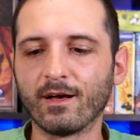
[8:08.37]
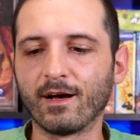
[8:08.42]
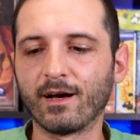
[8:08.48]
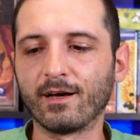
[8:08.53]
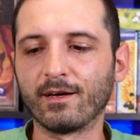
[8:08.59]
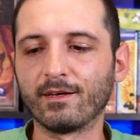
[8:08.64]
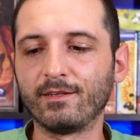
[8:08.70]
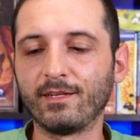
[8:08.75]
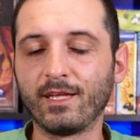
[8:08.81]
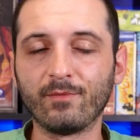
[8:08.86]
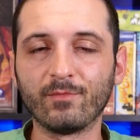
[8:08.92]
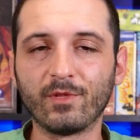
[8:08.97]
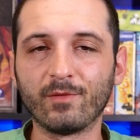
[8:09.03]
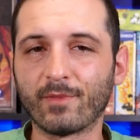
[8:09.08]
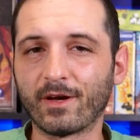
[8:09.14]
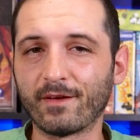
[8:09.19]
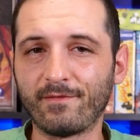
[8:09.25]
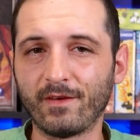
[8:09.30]
Uh,
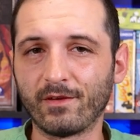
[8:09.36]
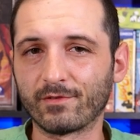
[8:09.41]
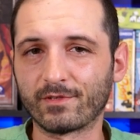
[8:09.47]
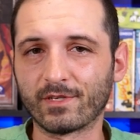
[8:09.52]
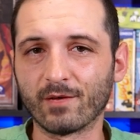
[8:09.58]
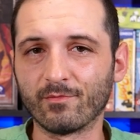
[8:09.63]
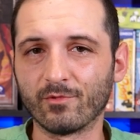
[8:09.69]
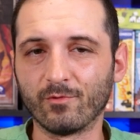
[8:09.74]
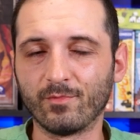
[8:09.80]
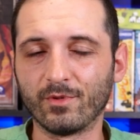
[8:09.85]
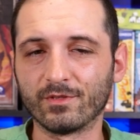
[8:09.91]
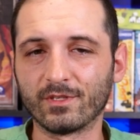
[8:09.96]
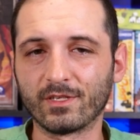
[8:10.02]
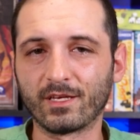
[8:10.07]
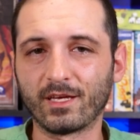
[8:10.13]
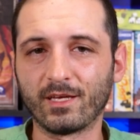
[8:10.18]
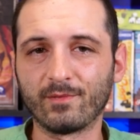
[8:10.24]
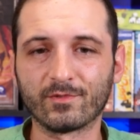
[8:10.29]
namely, my favorite tableau
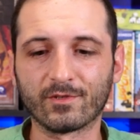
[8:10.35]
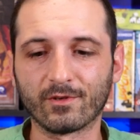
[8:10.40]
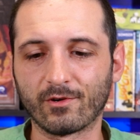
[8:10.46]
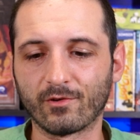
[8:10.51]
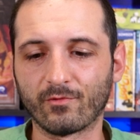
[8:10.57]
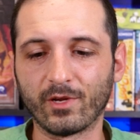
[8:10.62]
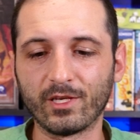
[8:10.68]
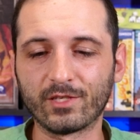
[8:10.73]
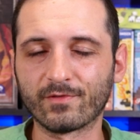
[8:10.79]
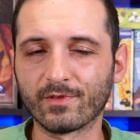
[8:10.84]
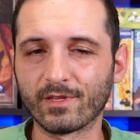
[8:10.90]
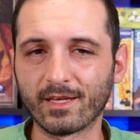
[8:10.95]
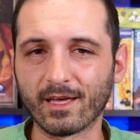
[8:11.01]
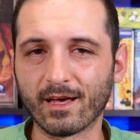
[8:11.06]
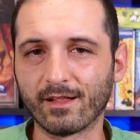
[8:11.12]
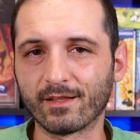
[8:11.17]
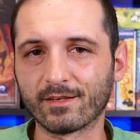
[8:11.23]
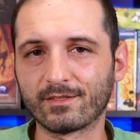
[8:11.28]
building games are Race for the
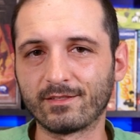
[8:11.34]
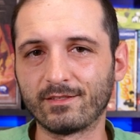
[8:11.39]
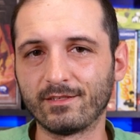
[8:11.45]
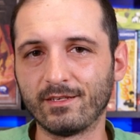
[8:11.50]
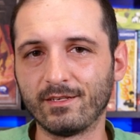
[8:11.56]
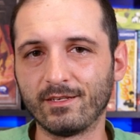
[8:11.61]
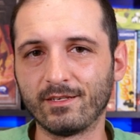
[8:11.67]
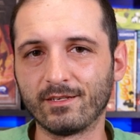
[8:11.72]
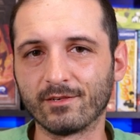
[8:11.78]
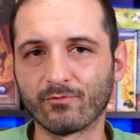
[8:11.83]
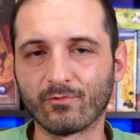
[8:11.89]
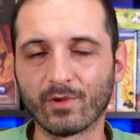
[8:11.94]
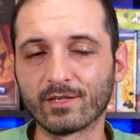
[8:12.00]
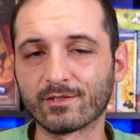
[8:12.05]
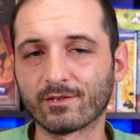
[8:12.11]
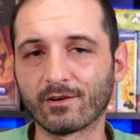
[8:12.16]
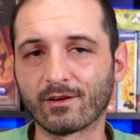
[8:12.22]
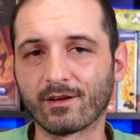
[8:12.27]
Galaxy,
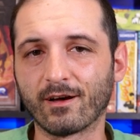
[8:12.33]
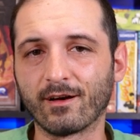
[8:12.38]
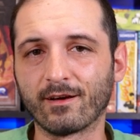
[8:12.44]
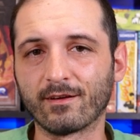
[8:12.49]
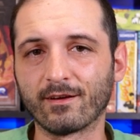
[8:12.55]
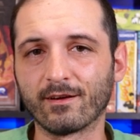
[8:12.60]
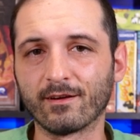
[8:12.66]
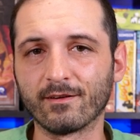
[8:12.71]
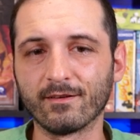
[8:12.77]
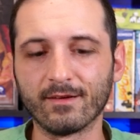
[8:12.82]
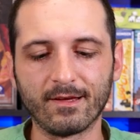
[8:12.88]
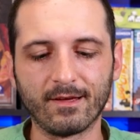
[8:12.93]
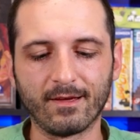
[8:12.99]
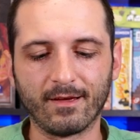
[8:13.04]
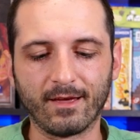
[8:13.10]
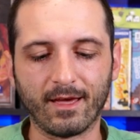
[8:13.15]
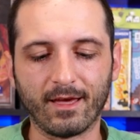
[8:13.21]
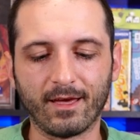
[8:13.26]
Res Arcana,
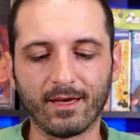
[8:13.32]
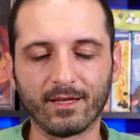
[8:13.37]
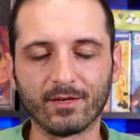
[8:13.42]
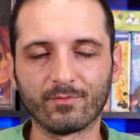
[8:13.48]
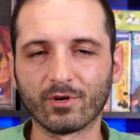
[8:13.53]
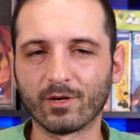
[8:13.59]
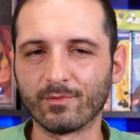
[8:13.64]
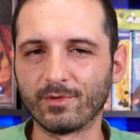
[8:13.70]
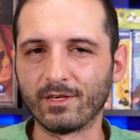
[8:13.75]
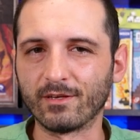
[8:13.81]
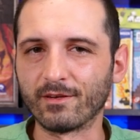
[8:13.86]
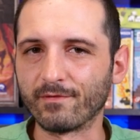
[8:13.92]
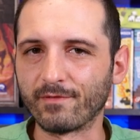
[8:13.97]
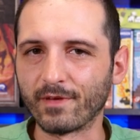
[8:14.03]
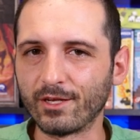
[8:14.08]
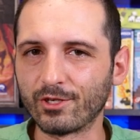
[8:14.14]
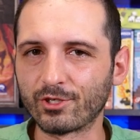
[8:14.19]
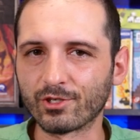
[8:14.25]
and probably
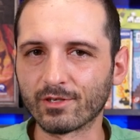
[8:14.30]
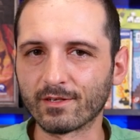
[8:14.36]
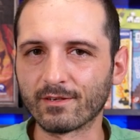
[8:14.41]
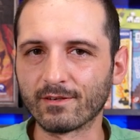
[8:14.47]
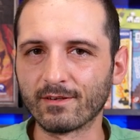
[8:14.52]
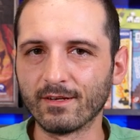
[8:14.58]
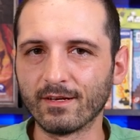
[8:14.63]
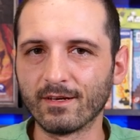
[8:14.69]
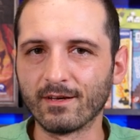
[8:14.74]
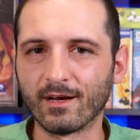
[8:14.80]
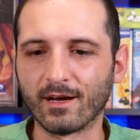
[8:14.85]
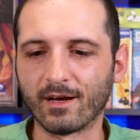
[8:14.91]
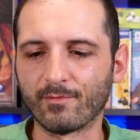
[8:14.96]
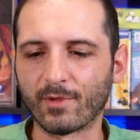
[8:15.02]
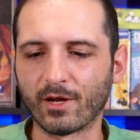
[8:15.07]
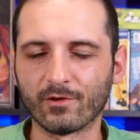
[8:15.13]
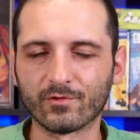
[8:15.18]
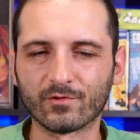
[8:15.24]
innovation.
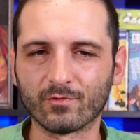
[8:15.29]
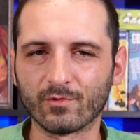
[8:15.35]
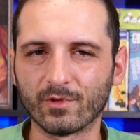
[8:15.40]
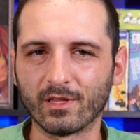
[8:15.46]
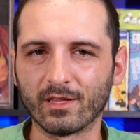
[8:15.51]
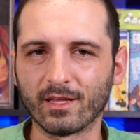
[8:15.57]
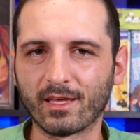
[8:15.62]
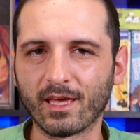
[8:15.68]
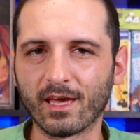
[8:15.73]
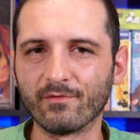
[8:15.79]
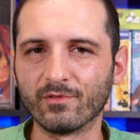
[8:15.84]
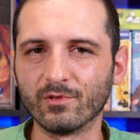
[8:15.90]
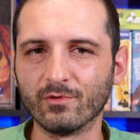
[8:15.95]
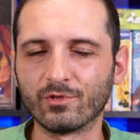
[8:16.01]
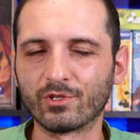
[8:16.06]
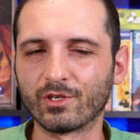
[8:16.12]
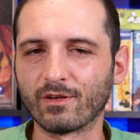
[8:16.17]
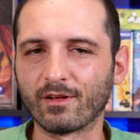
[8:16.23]
Um, I also really like
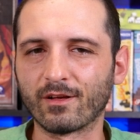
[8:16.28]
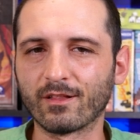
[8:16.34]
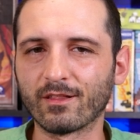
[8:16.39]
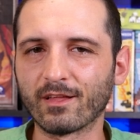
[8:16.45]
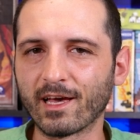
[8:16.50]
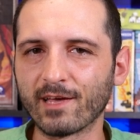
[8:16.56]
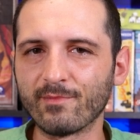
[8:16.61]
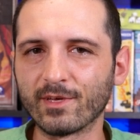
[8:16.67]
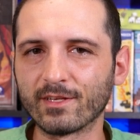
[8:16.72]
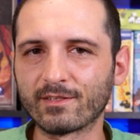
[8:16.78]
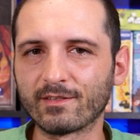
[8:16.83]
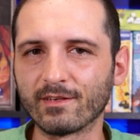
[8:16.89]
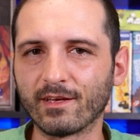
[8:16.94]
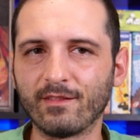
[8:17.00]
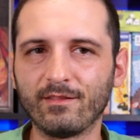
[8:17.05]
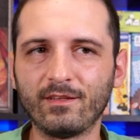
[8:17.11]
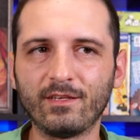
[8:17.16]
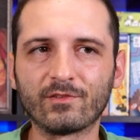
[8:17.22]
evolution climate,
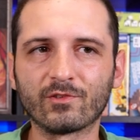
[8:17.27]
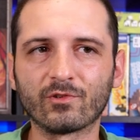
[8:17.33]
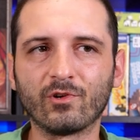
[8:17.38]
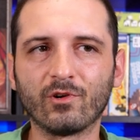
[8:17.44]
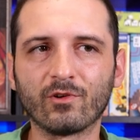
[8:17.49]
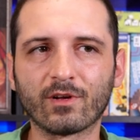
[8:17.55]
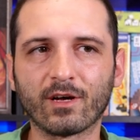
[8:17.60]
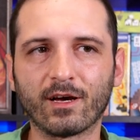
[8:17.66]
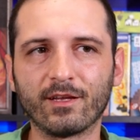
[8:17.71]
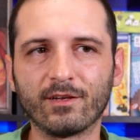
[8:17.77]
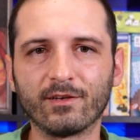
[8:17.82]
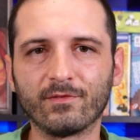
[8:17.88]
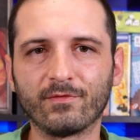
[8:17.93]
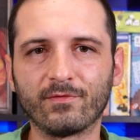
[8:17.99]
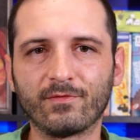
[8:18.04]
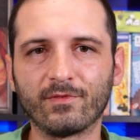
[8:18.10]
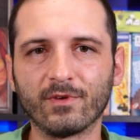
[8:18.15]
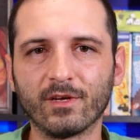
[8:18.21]
and these are all kind
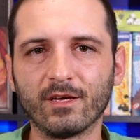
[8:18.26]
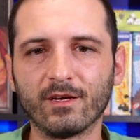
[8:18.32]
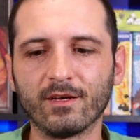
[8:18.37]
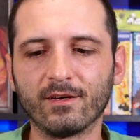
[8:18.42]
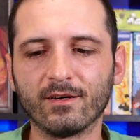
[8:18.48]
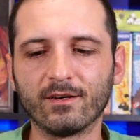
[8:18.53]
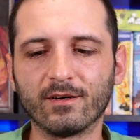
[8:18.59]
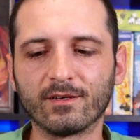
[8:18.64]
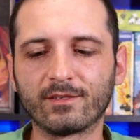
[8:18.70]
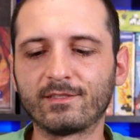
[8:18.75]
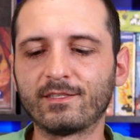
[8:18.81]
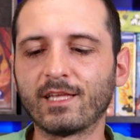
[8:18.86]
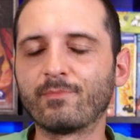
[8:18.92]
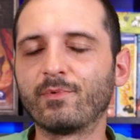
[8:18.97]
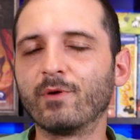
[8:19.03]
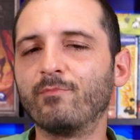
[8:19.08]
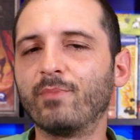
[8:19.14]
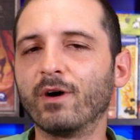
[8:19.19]
of a
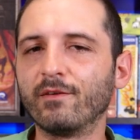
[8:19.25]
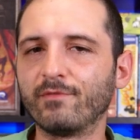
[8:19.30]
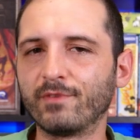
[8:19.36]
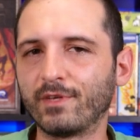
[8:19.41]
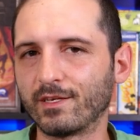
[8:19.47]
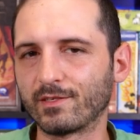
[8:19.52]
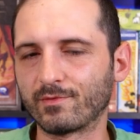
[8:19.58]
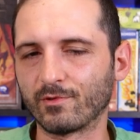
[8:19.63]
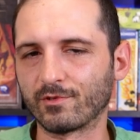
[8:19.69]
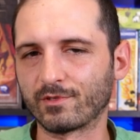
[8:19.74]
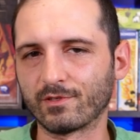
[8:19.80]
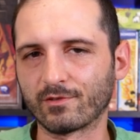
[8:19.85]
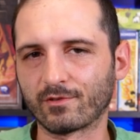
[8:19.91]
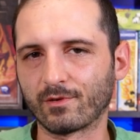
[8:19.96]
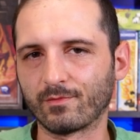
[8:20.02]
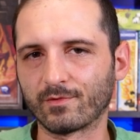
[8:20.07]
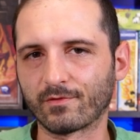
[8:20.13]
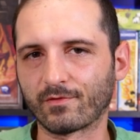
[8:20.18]
step above gizmos in
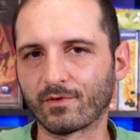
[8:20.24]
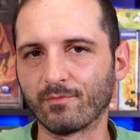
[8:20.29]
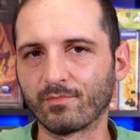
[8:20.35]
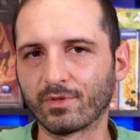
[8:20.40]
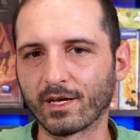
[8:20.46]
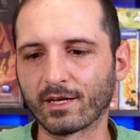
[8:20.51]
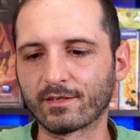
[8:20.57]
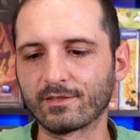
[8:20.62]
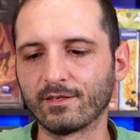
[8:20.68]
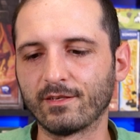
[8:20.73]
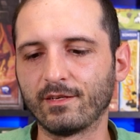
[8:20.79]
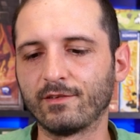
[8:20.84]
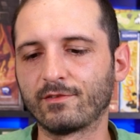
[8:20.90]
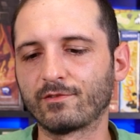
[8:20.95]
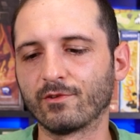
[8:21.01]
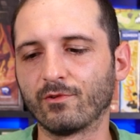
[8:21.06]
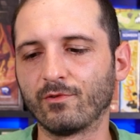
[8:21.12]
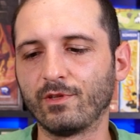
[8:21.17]
terms of
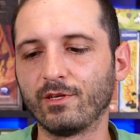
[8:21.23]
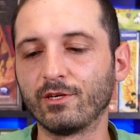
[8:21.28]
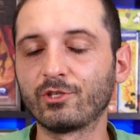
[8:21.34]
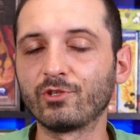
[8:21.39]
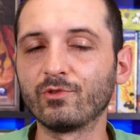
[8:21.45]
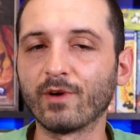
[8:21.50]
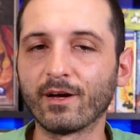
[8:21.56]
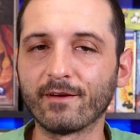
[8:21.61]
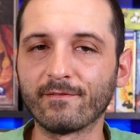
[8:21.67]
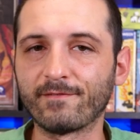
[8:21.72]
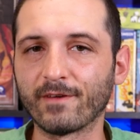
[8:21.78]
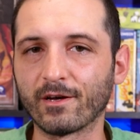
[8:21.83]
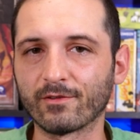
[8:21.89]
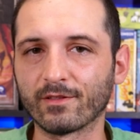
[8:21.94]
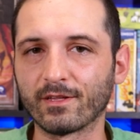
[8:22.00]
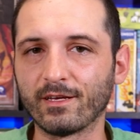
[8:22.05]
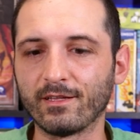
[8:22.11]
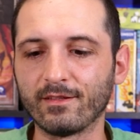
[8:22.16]
complexity. So the issue I've
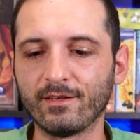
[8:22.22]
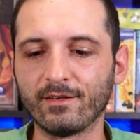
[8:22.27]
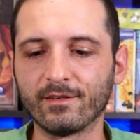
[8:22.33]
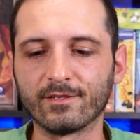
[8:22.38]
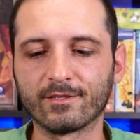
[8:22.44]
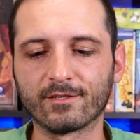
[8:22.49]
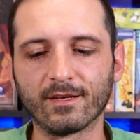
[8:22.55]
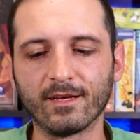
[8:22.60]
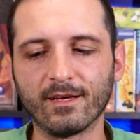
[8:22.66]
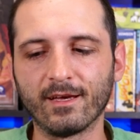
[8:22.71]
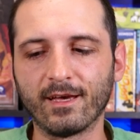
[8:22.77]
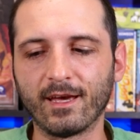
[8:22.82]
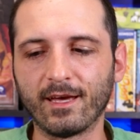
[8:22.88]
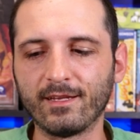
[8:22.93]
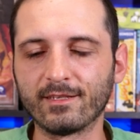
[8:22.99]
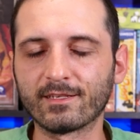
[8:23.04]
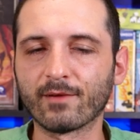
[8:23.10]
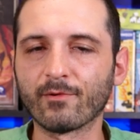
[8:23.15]
found lately is
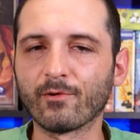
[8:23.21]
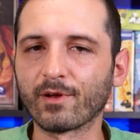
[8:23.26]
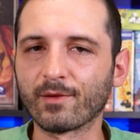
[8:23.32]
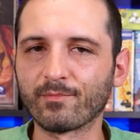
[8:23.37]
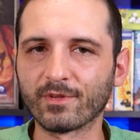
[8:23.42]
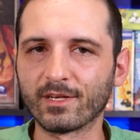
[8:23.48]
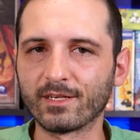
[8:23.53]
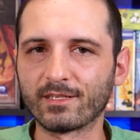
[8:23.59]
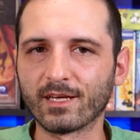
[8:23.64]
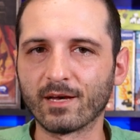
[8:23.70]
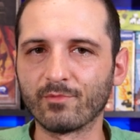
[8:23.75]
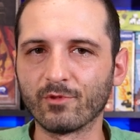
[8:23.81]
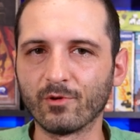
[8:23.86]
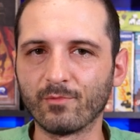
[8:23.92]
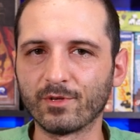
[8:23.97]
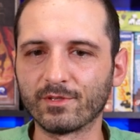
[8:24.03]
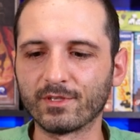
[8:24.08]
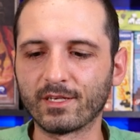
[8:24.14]
anytime I want to play a
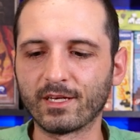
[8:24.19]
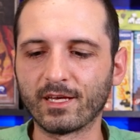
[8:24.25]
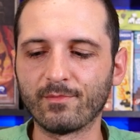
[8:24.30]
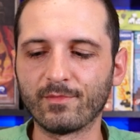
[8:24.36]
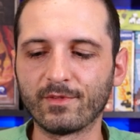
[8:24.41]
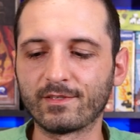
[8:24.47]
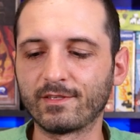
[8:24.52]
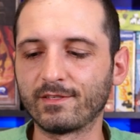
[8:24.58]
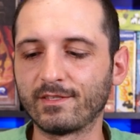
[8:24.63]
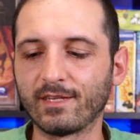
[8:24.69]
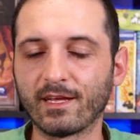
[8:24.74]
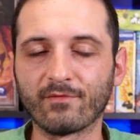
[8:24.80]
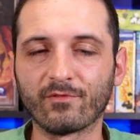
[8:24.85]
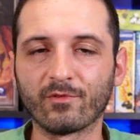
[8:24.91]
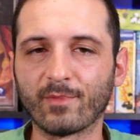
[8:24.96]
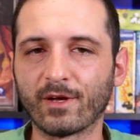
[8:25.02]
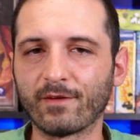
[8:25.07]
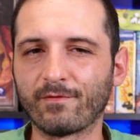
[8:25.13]
tableau building game, this is
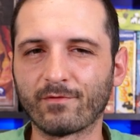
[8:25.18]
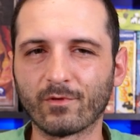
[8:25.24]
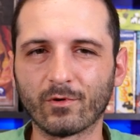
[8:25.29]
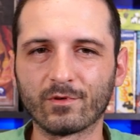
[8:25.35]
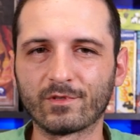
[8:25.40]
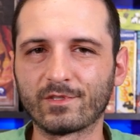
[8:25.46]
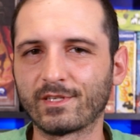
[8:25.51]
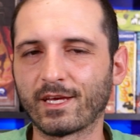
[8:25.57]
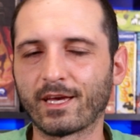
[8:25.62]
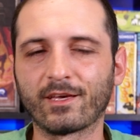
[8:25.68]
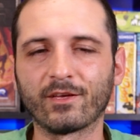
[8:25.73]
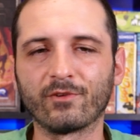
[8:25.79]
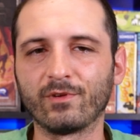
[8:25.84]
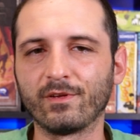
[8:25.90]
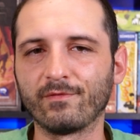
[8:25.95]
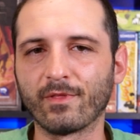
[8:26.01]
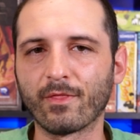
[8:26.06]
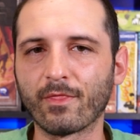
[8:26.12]
never my first,
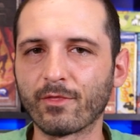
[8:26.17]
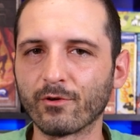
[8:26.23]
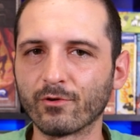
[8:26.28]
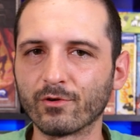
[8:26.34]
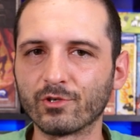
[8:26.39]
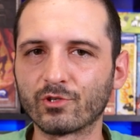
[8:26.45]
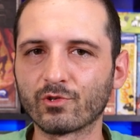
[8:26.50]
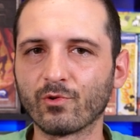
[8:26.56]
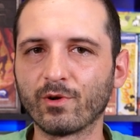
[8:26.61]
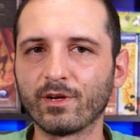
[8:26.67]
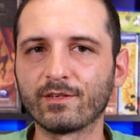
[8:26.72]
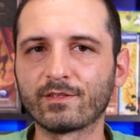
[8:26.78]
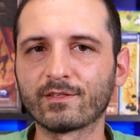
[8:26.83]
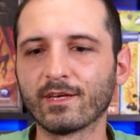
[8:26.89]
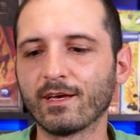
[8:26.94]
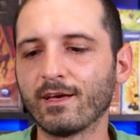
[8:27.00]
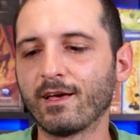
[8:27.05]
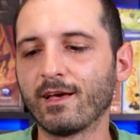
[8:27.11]
second, or even third
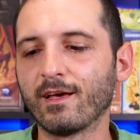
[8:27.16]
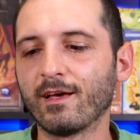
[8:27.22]
choice.